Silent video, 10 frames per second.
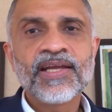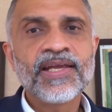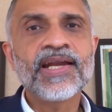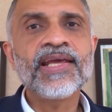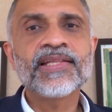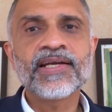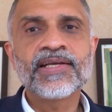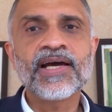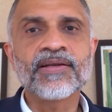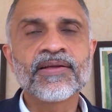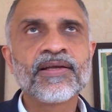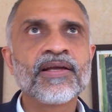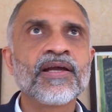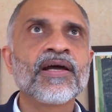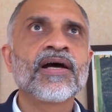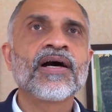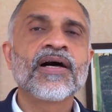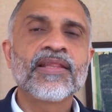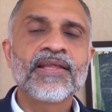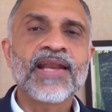getting that done.
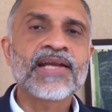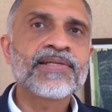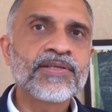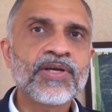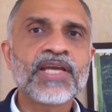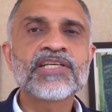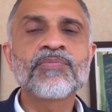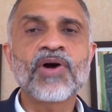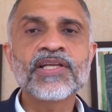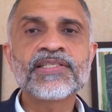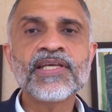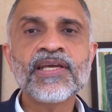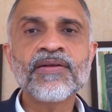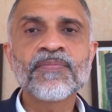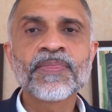The National Education Policy,